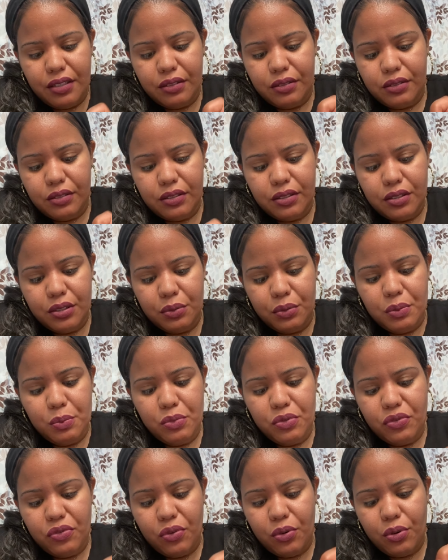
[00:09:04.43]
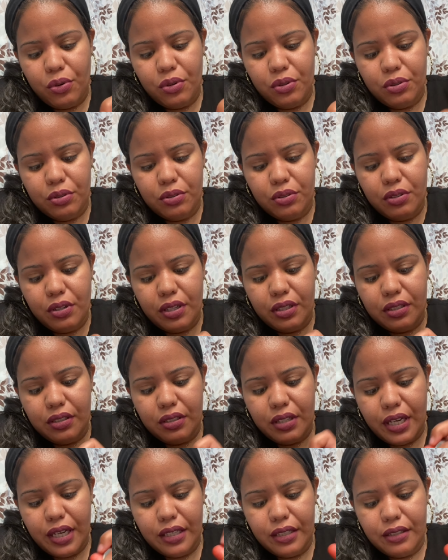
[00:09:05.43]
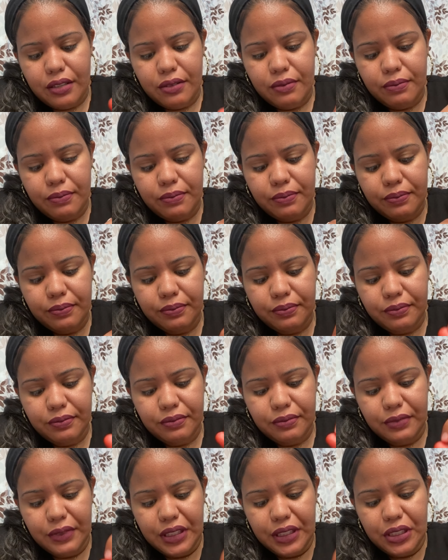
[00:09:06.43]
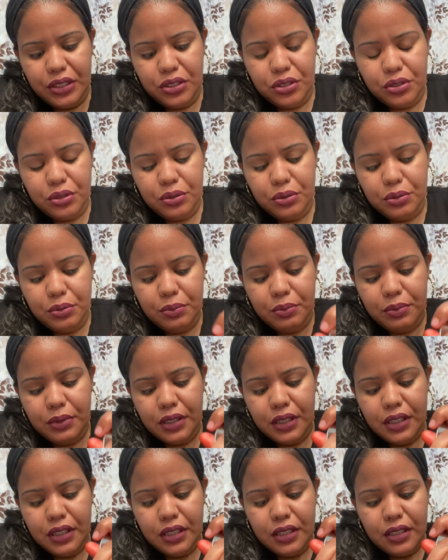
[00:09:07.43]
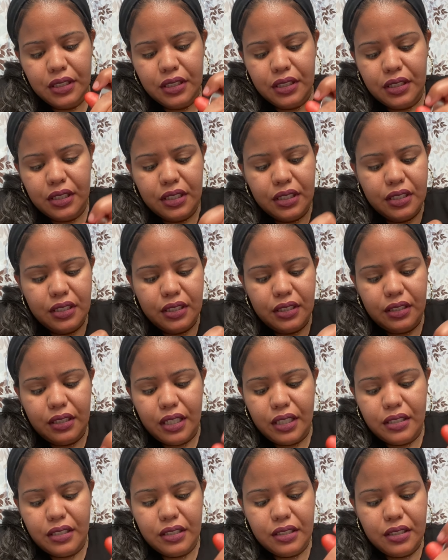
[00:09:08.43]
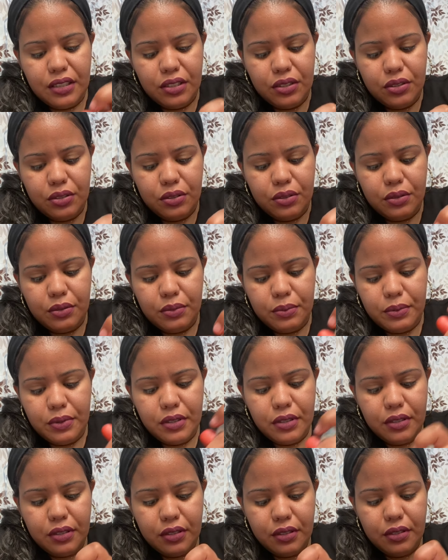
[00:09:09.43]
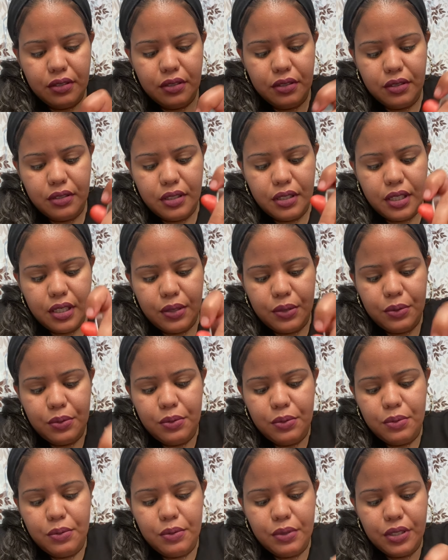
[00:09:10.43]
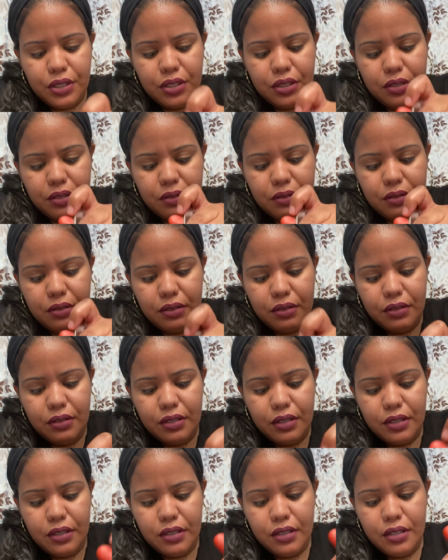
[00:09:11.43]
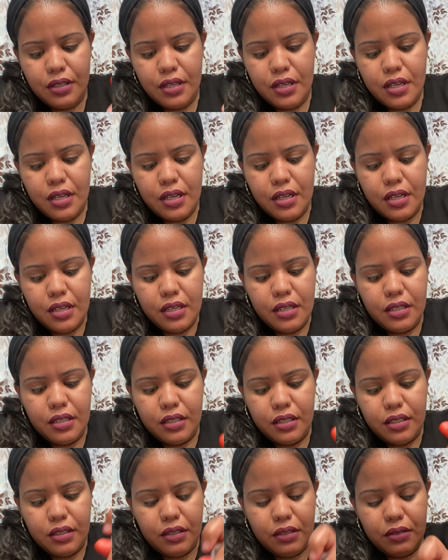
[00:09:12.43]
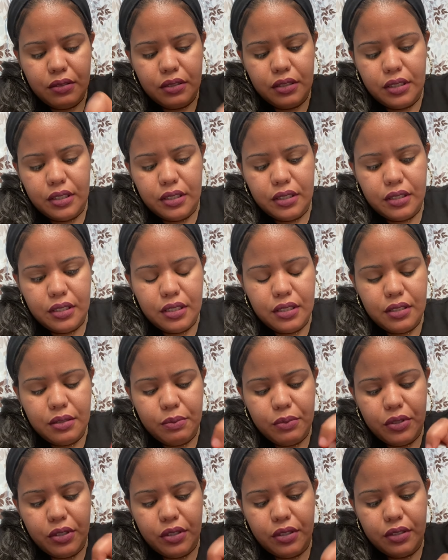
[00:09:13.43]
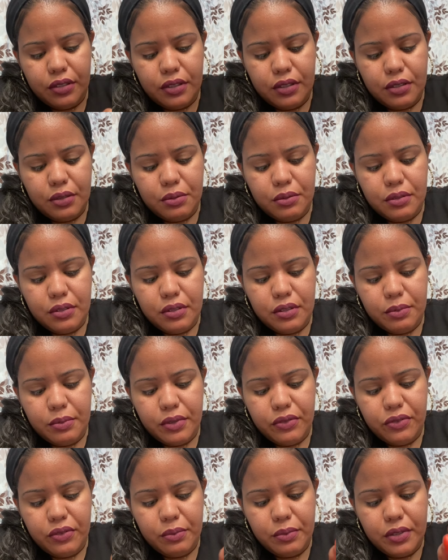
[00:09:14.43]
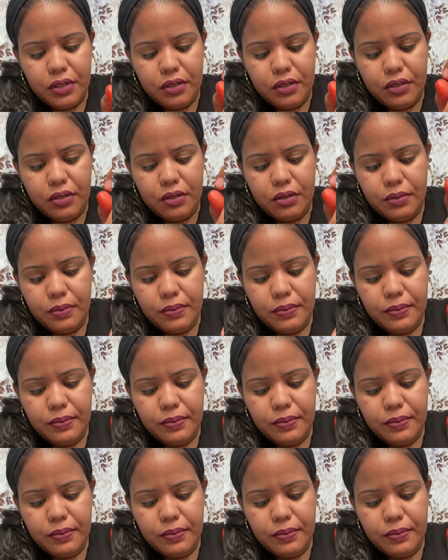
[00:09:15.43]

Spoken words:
to remove oil, you gotta add dish soap, lots of dish soap. Oh, I should have done that. Oh yeah, that's smart. That's really smart for me to do.